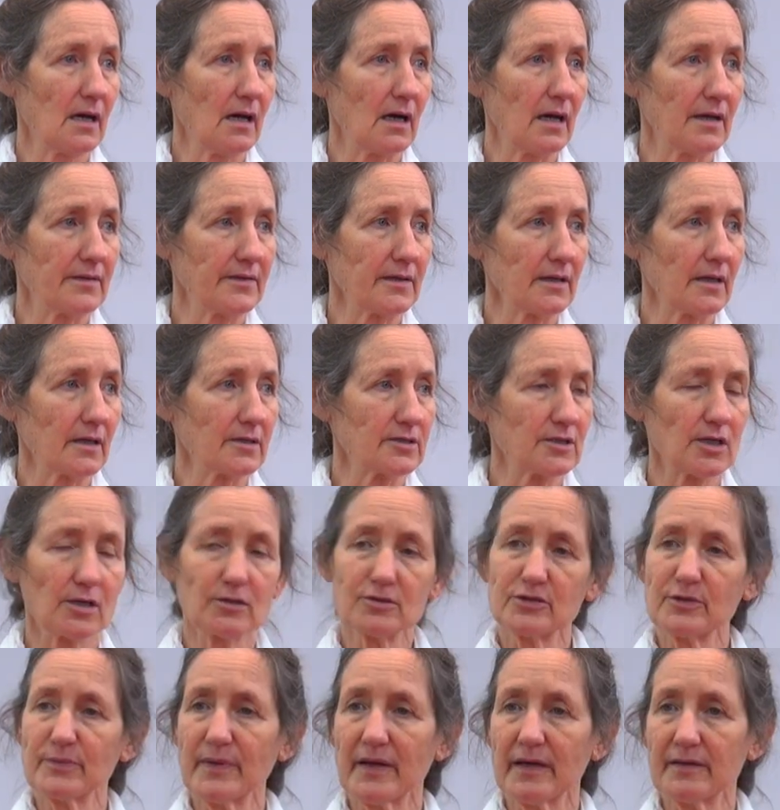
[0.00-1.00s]
I think I
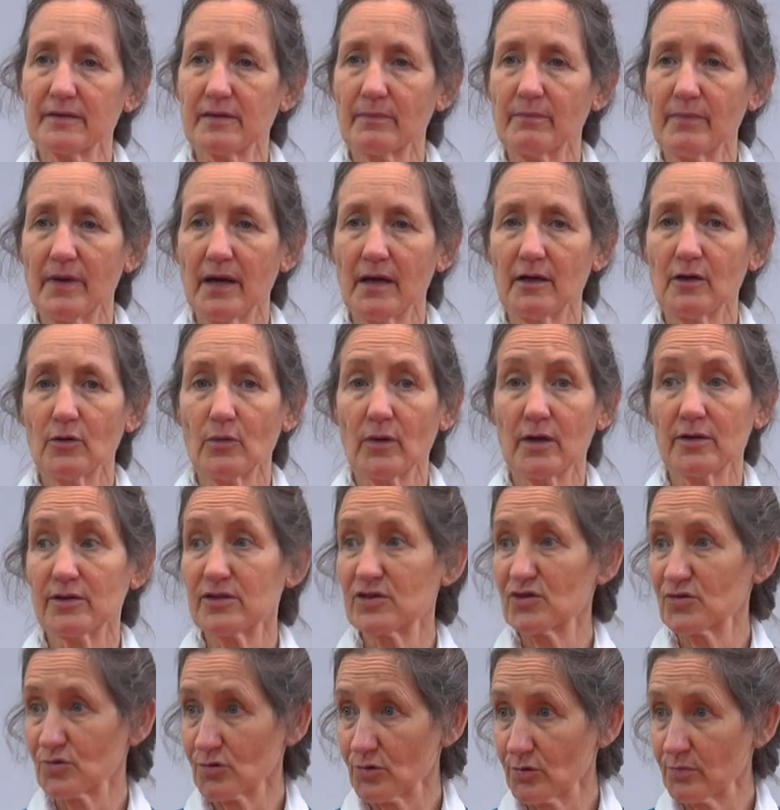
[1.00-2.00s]
told you about the man who owned the
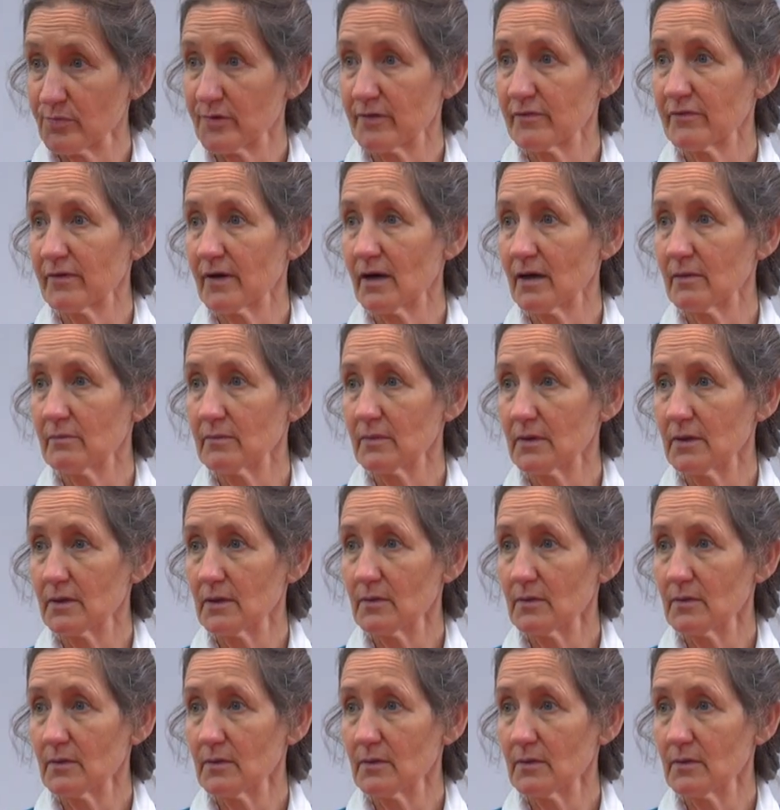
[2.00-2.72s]
strawberry farm,